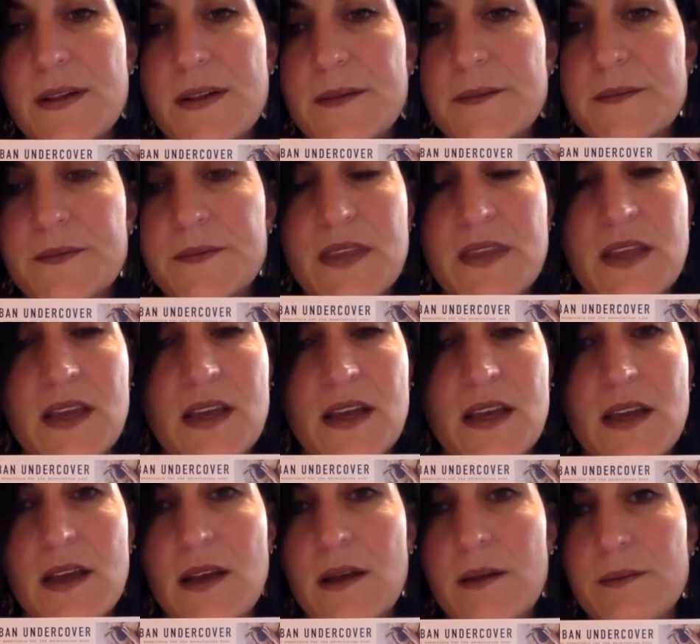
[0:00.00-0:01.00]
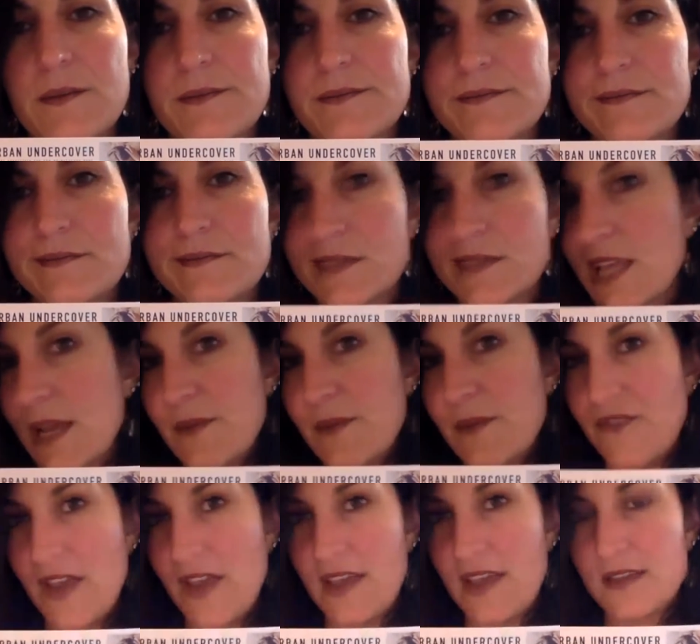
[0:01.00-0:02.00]

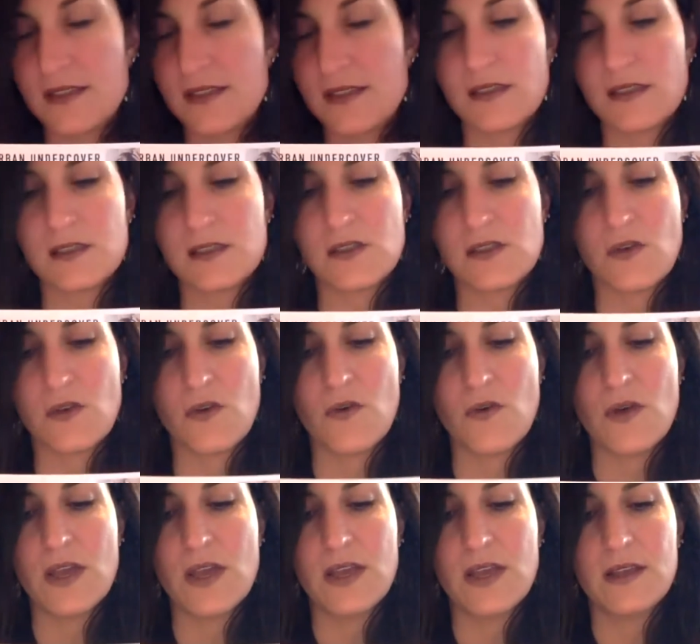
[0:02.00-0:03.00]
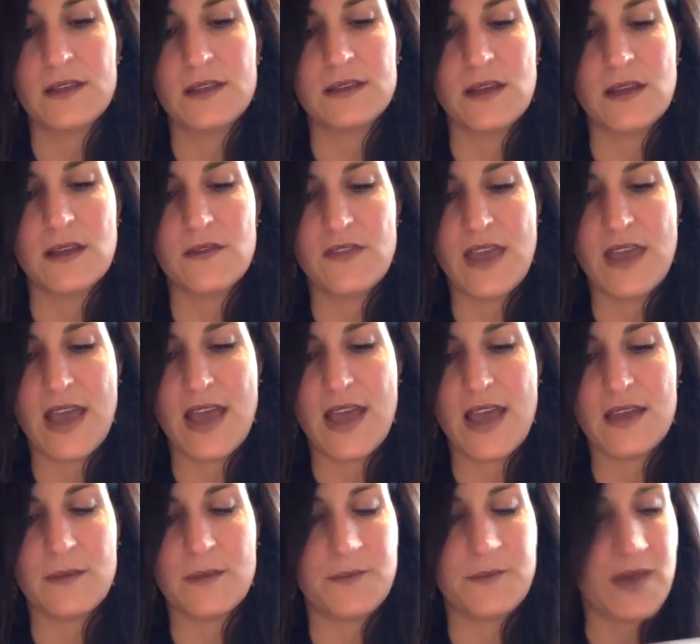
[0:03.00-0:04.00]
typeface. So love
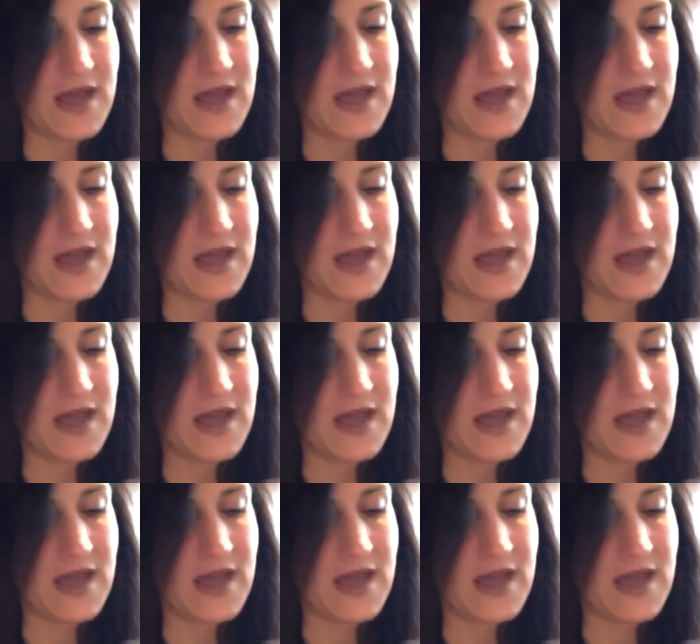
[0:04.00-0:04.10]
that. But,